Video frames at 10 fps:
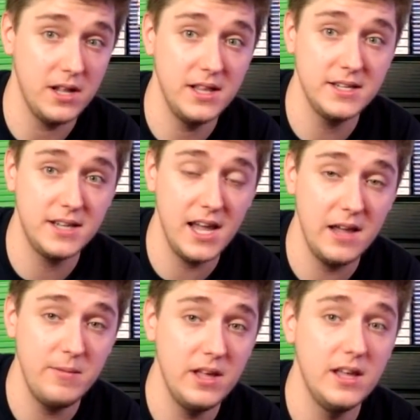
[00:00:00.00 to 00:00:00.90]
And this
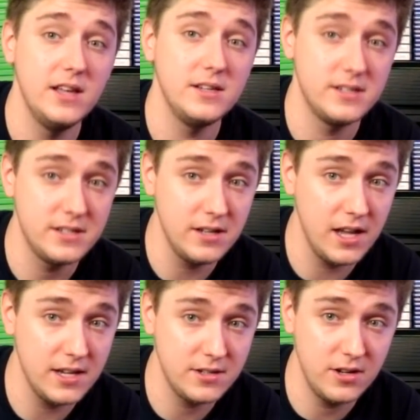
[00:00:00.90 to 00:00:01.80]
game still
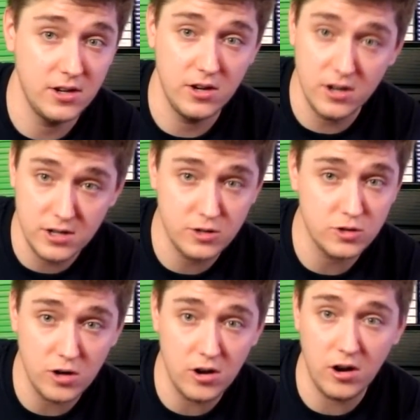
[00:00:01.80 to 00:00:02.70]
has good,
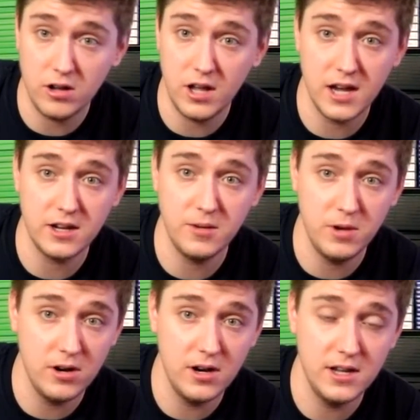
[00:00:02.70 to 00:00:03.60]
strong online
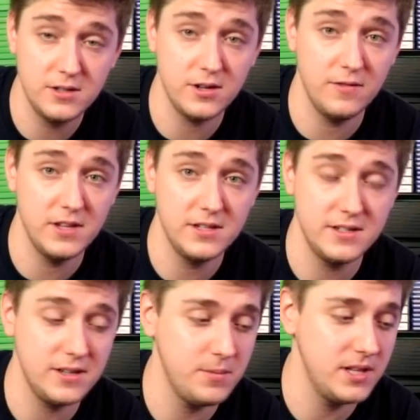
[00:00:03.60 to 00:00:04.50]
community, so if this
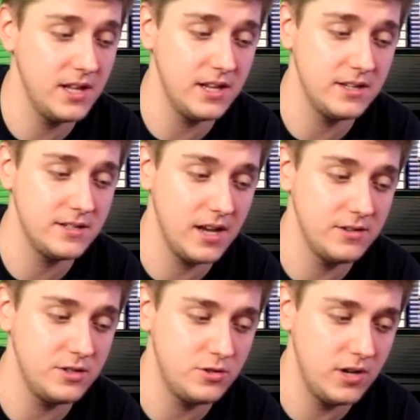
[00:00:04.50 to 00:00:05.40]
is something that
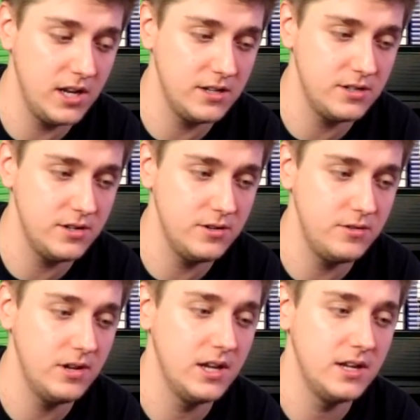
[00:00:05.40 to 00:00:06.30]
sounds intriguing to
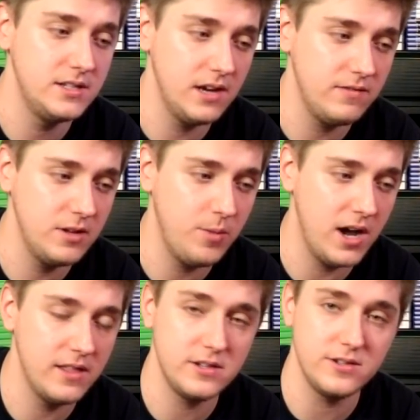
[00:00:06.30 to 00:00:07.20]
you, definitely
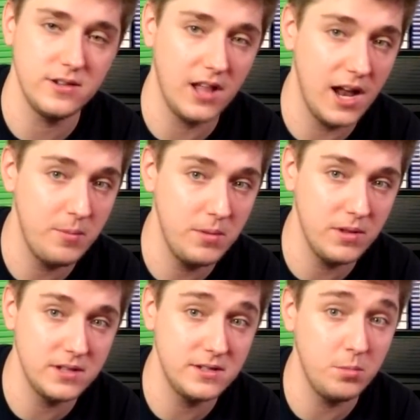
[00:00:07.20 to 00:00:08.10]
buy this. There's a lot of
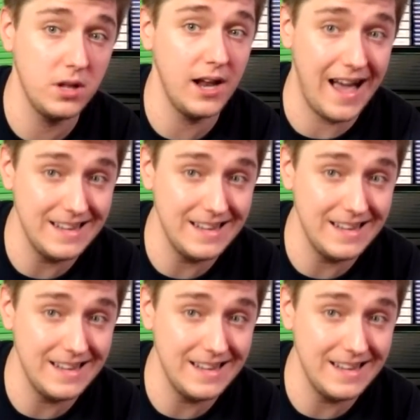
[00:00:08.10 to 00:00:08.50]
people that still play it.